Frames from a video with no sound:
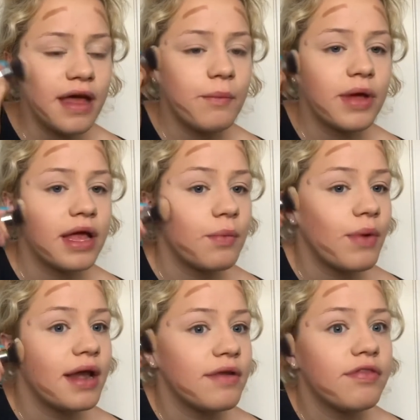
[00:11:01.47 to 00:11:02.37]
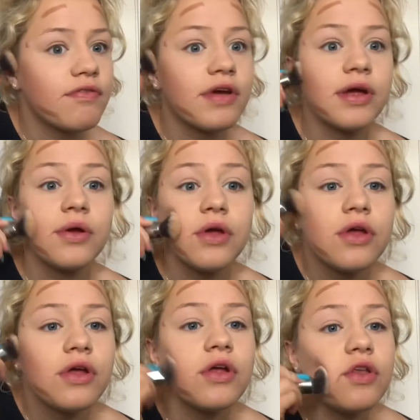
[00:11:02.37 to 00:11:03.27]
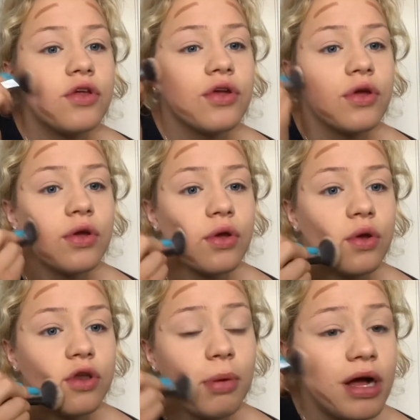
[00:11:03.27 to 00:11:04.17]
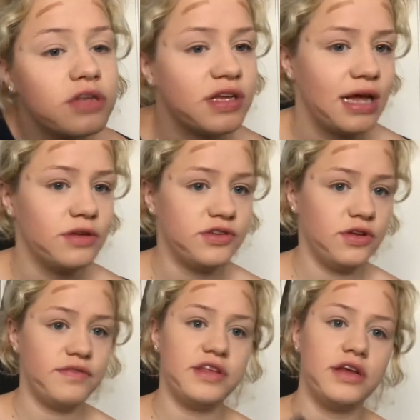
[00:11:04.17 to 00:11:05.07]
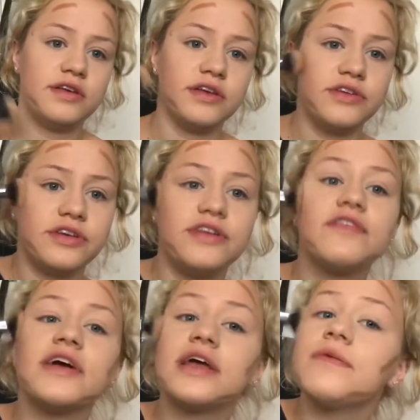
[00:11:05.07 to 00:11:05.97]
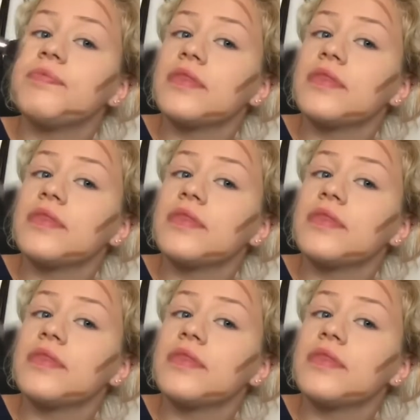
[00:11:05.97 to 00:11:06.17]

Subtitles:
then we went through to departure lounge and obviously looked in duty free.